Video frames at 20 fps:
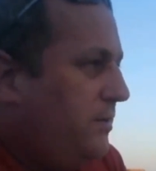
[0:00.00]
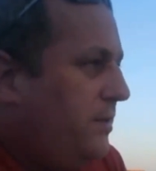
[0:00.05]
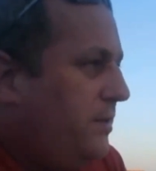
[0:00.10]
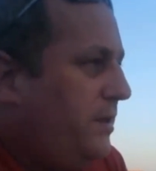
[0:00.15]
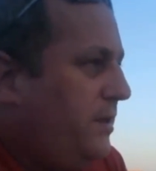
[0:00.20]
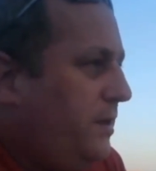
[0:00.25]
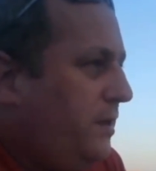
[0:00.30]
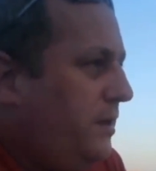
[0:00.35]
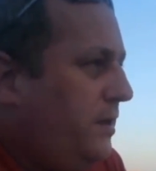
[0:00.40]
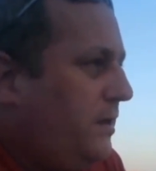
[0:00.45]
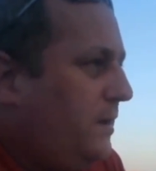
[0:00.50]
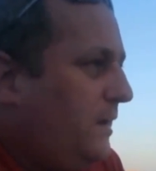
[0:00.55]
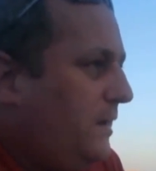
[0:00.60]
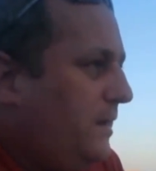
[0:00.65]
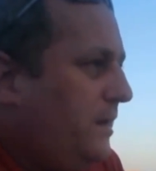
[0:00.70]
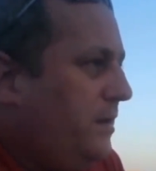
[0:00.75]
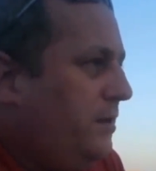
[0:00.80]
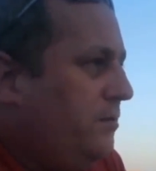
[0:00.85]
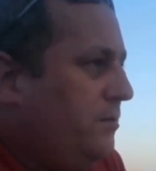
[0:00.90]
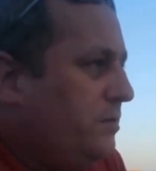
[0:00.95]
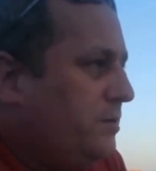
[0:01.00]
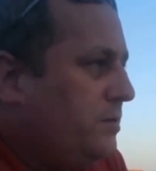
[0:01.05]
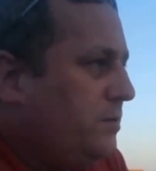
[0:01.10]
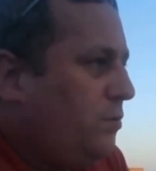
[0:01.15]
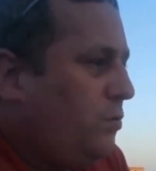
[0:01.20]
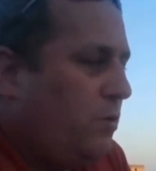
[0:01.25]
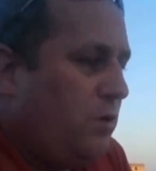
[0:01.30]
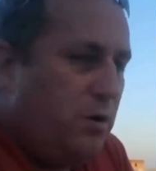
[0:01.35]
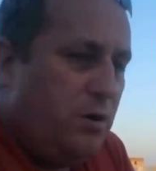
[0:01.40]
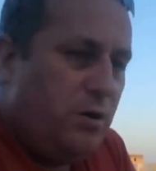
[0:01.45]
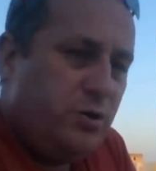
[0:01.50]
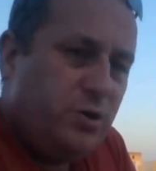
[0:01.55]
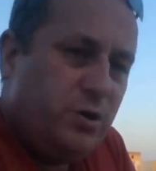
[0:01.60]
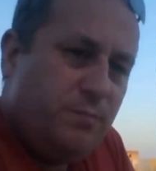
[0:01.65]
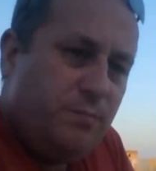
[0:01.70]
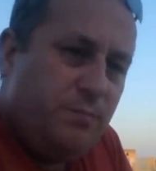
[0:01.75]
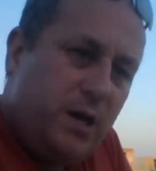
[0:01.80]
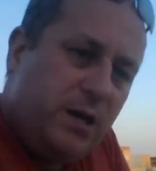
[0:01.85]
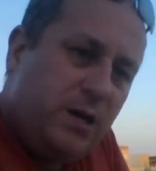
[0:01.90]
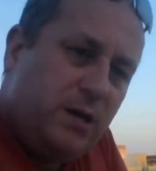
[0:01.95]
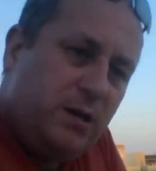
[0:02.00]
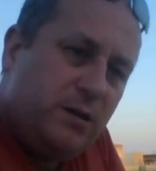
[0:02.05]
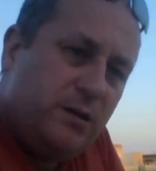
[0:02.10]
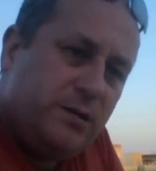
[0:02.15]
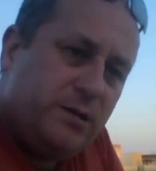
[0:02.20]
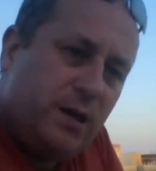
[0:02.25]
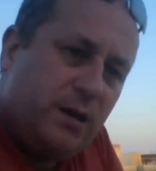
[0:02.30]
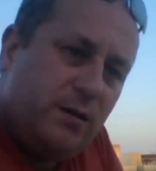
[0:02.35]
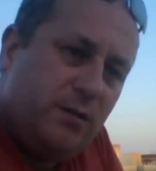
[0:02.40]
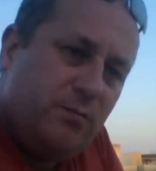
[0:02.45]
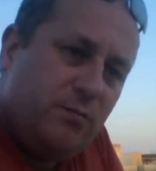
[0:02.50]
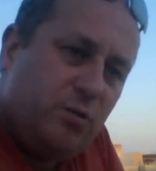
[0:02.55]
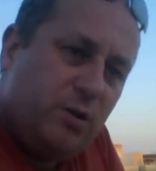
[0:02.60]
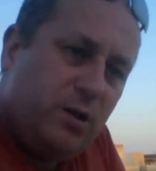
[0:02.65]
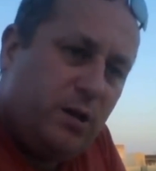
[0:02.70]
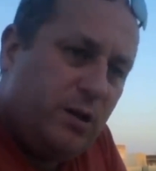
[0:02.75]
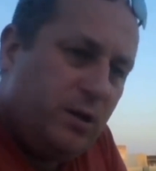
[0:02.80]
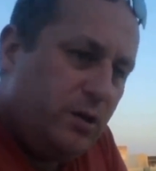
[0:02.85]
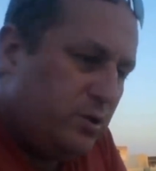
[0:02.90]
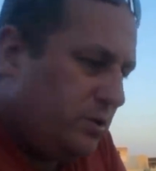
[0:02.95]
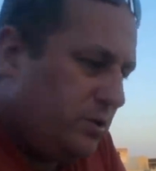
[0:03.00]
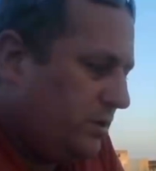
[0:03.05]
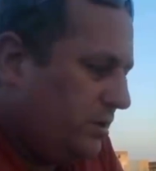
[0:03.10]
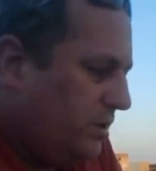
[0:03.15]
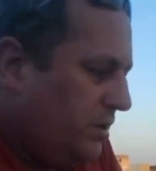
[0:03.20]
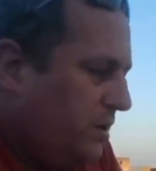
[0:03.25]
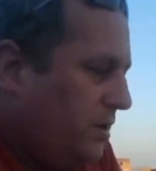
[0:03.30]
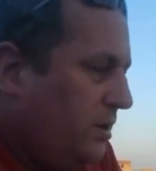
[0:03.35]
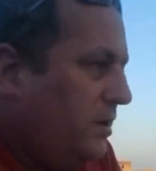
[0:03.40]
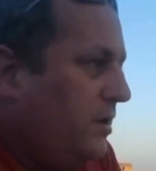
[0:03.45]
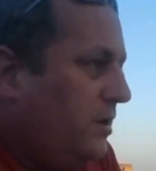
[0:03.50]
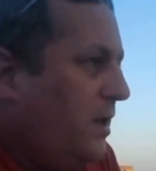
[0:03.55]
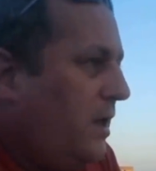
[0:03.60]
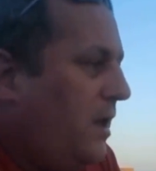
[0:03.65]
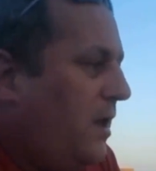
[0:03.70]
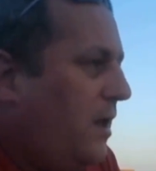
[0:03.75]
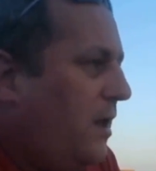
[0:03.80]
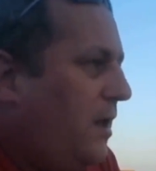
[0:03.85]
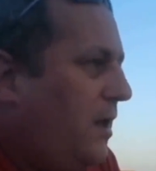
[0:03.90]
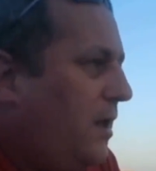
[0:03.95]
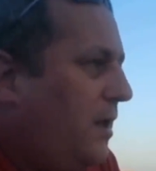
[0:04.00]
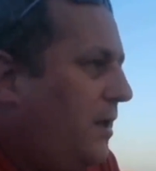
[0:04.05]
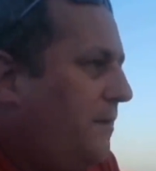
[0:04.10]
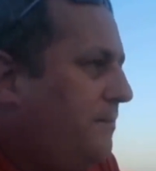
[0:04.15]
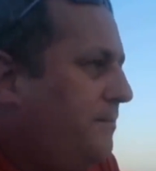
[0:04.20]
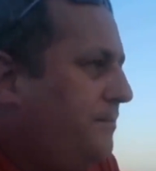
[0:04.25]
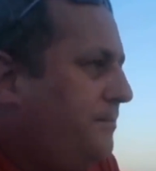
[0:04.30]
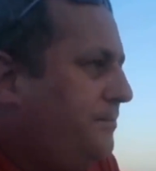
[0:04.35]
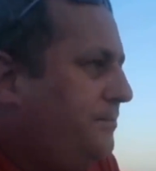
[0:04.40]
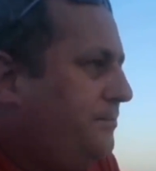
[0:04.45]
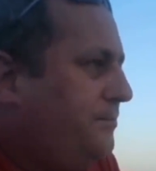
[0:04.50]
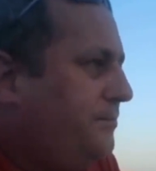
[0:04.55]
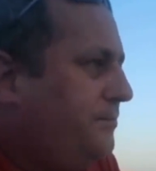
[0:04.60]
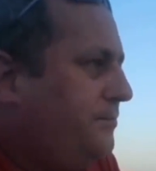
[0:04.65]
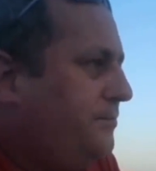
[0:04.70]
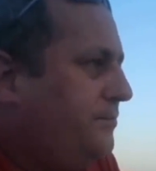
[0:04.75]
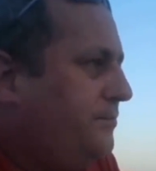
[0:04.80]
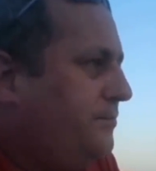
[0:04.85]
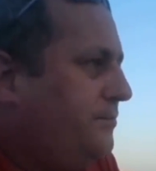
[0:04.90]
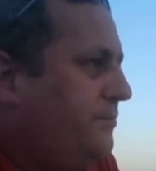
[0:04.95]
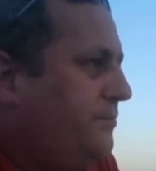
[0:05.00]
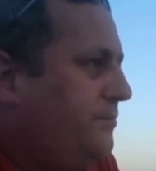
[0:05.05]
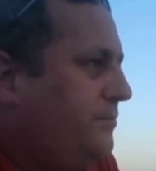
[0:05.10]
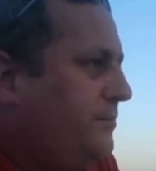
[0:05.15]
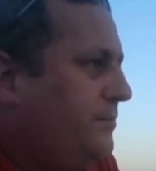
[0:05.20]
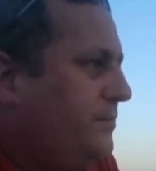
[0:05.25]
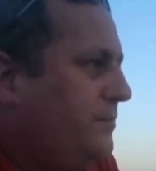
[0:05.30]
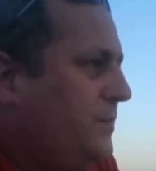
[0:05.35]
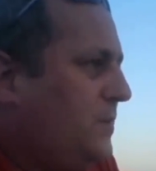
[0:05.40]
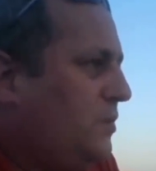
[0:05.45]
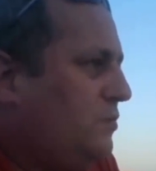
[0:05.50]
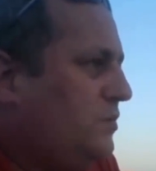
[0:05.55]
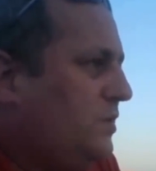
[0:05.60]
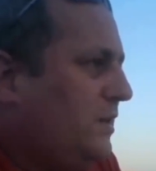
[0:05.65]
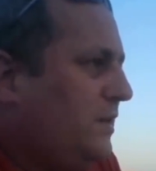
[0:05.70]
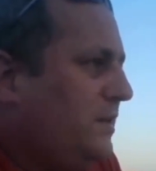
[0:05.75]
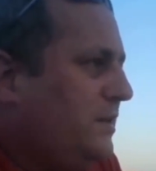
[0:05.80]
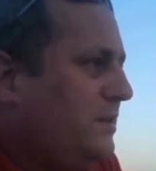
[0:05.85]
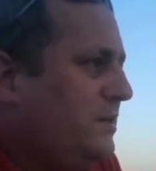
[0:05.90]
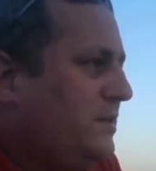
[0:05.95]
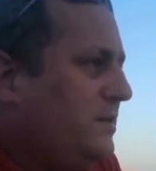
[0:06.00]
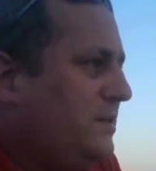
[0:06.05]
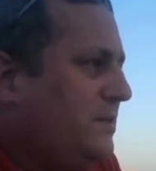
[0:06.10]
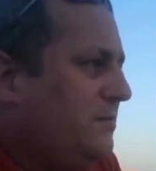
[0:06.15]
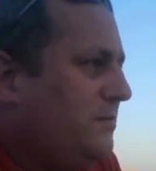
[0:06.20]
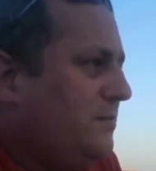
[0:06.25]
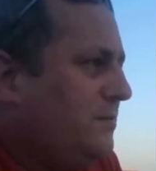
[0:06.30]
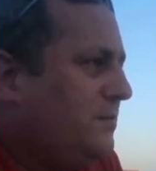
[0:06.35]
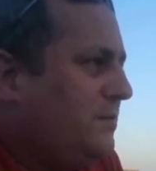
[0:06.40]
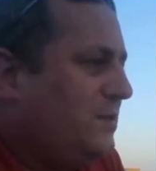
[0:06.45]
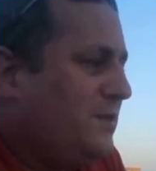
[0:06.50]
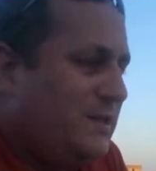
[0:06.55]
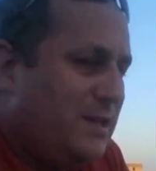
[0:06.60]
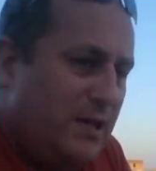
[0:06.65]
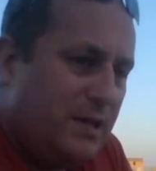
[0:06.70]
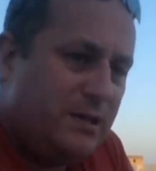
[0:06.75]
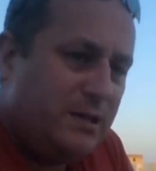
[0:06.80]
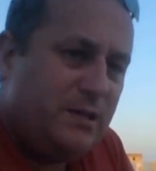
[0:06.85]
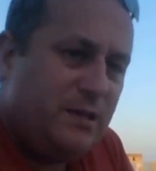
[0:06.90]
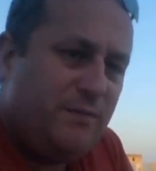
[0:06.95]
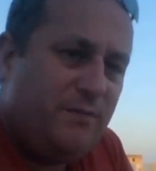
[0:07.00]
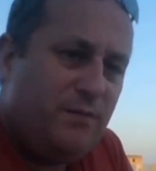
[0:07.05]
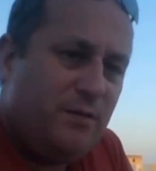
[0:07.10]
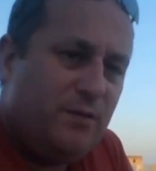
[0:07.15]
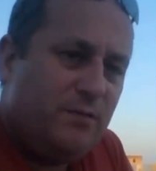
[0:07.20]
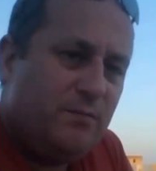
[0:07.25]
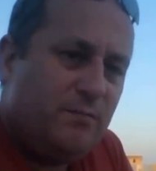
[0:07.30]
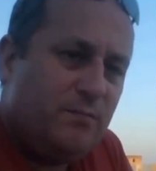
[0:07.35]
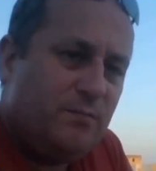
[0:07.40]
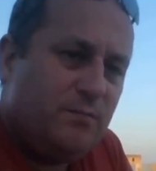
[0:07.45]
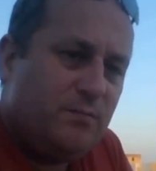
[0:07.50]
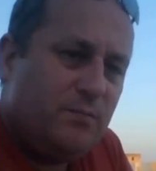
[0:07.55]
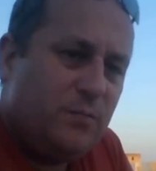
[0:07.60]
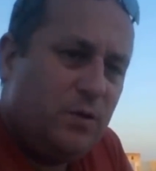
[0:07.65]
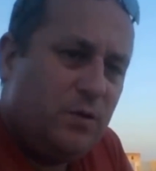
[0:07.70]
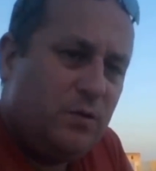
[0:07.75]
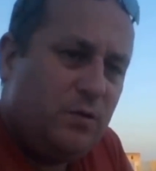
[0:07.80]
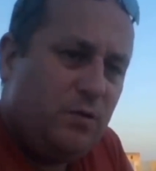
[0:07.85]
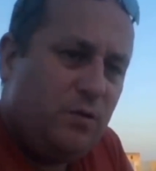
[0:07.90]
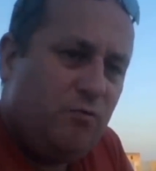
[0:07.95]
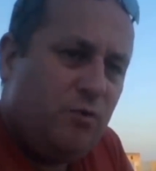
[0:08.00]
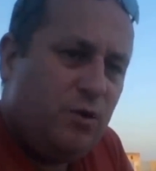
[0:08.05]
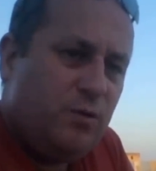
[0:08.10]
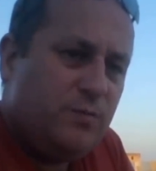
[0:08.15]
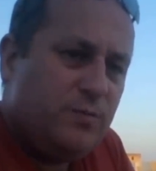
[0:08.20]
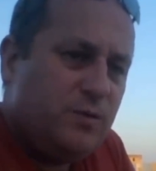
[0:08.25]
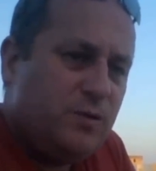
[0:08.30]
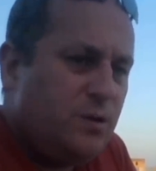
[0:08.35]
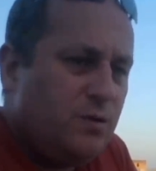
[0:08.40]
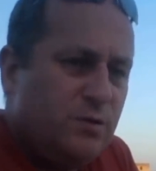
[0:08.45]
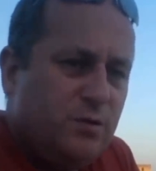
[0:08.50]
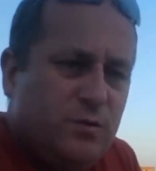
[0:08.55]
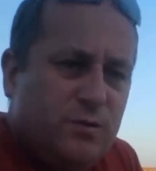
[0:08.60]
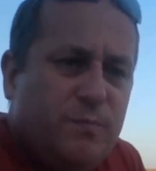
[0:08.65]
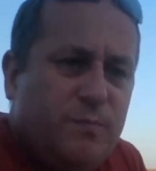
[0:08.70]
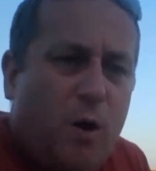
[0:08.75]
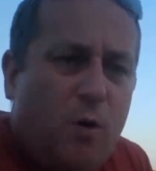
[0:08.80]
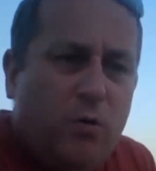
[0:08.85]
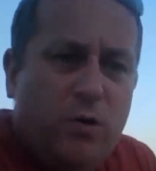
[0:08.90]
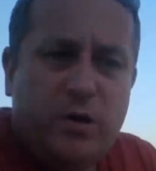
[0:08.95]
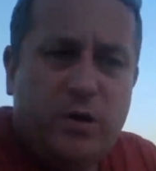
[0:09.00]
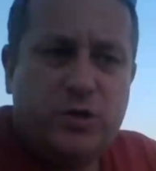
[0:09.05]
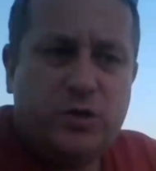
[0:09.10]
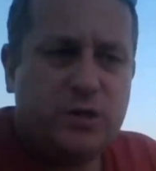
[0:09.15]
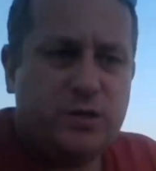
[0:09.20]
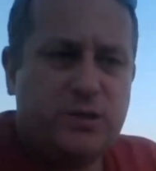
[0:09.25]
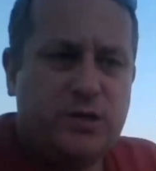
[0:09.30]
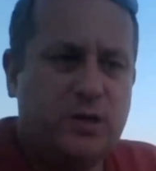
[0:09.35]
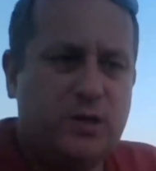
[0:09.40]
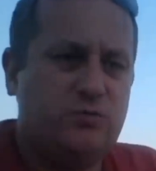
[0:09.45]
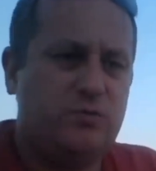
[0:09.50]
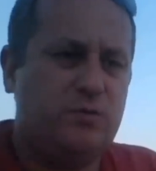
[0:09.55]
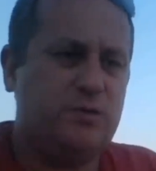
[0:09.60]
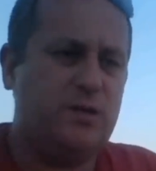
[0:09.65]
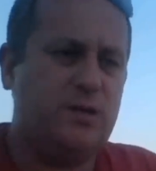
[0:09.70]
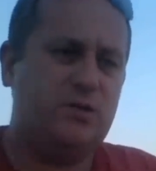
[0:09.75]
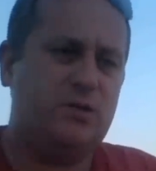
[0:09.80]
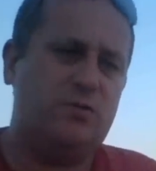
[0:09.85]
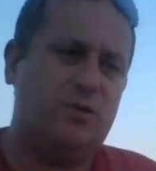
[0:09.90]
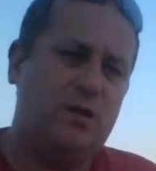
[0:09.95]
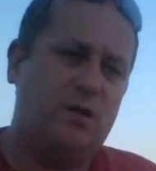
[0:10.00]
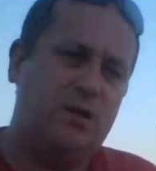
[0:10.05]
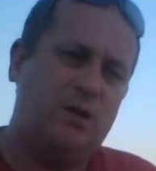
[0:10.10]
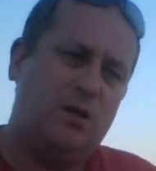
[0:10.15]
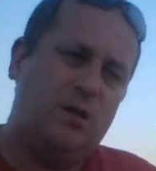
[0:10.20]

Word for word: The cleaners were Jamaican descendant British. Um, there was at least six different groups because there was Polish, etc., etc.